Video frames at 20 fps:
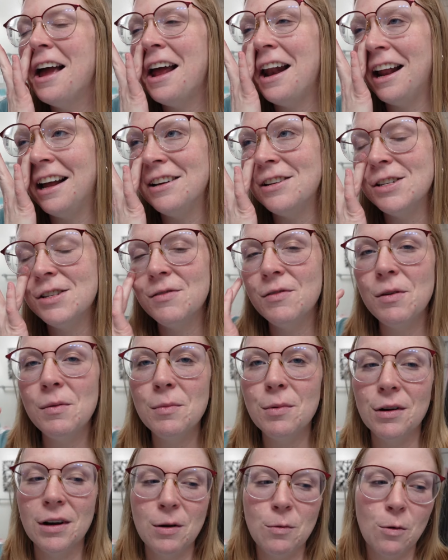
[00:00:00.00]
I just felt
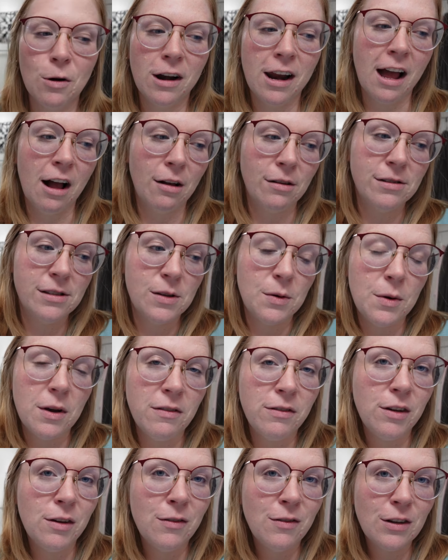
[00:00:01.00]
pretty worn out. So
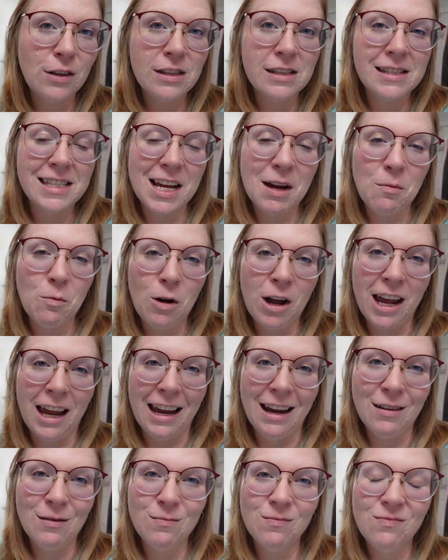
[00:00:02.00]
if you feel the same
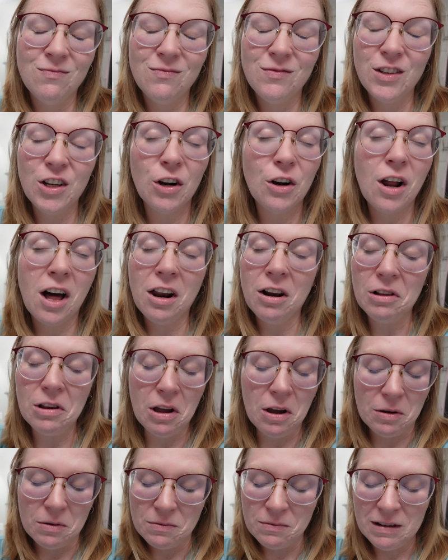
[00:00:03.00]
way, you're not
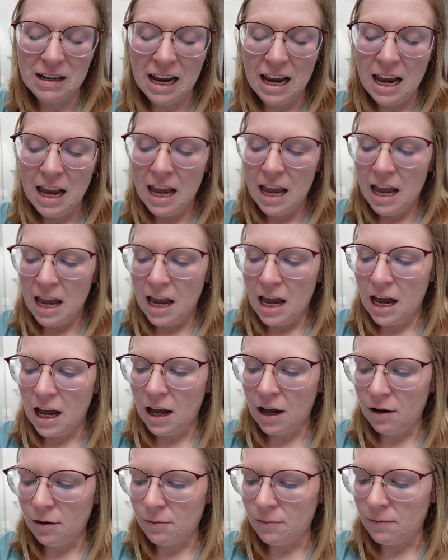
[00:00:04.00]
alone.
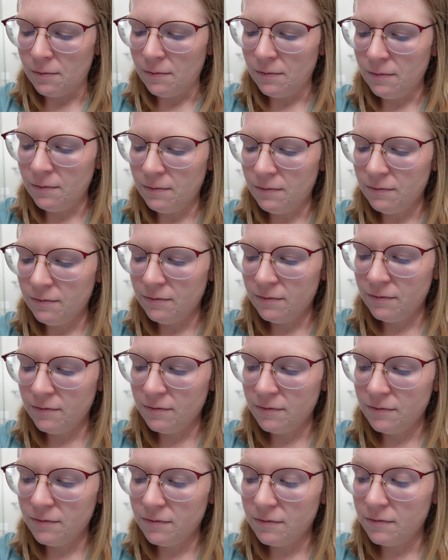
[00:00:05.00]
Um,
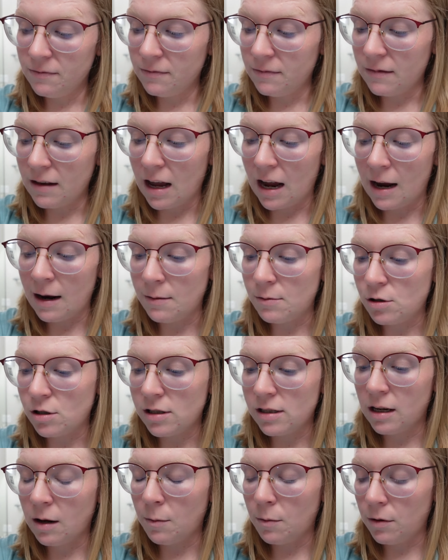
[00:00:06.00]
I am
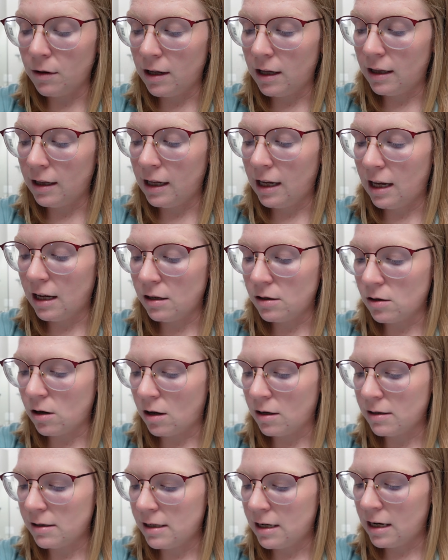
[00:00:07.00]
just completely
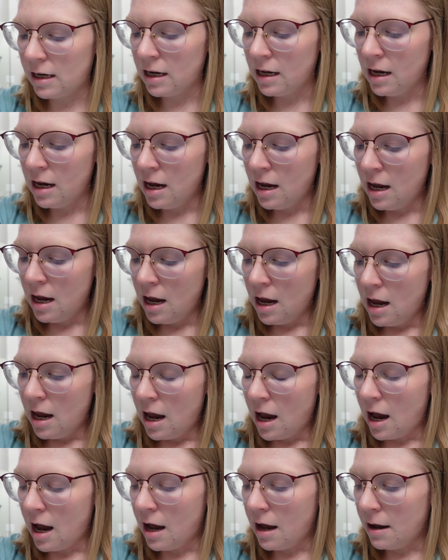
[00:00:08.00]
exhausted.
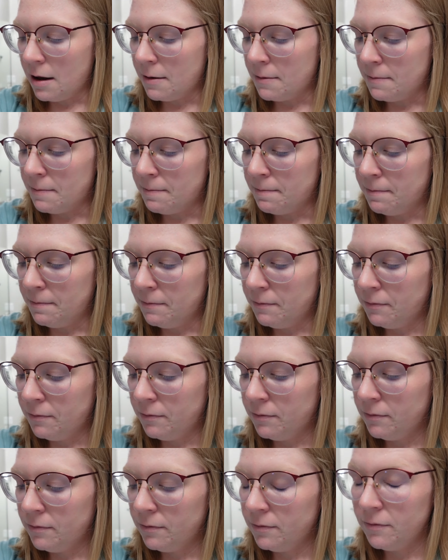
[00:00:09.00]
Um,
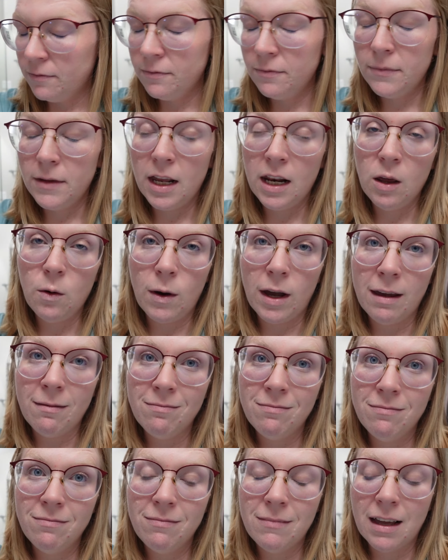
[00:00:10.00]
anyway,
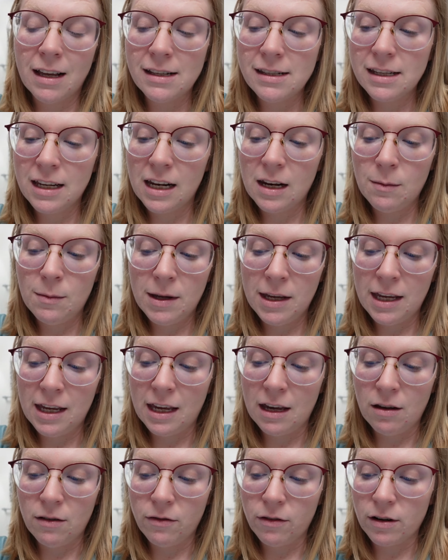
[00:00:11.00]
that's going to be
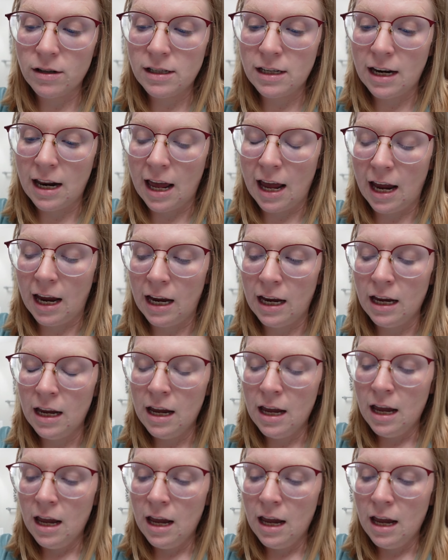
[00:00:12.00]
it for today.